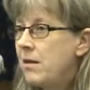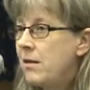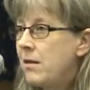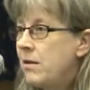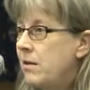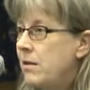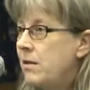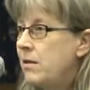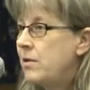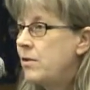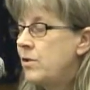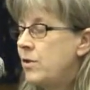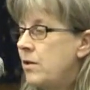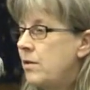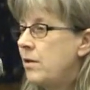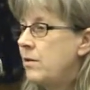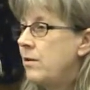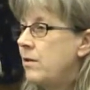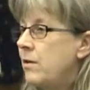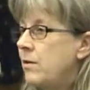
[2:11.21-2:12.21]

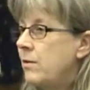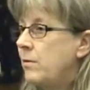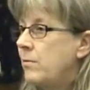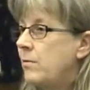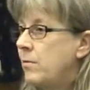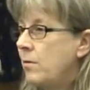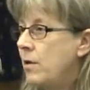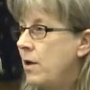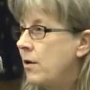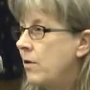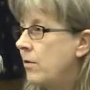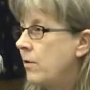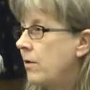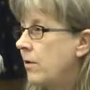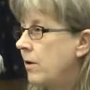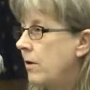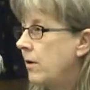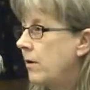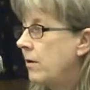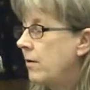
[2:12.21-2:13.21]

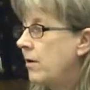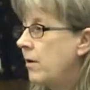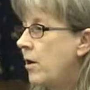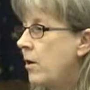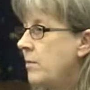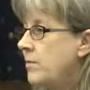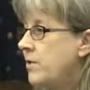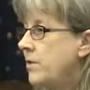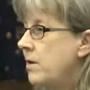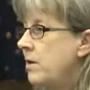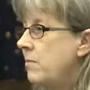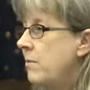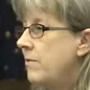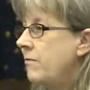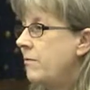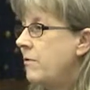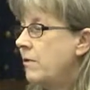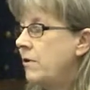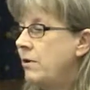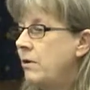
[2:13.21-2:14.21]
the homes are going to
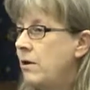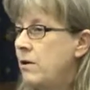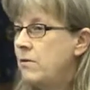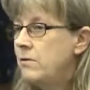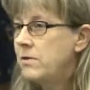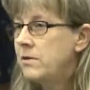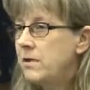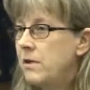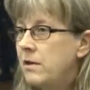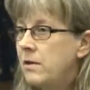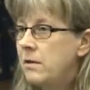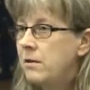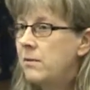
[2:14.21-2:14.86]
be foreclosed on,